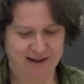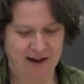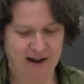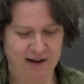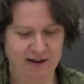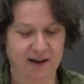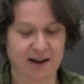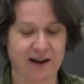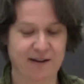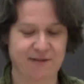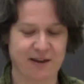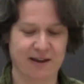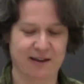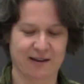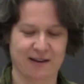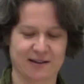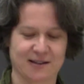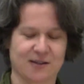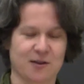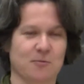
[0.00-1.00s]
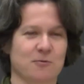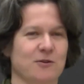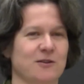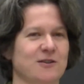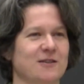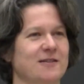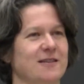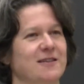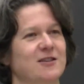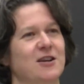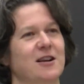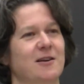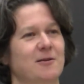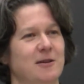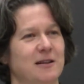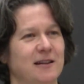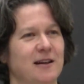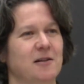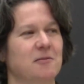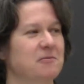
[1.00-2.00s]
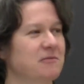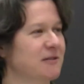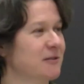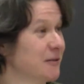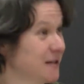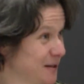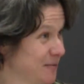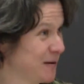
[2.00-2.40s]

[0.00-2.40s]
having a stopwatch is actually quite helpful.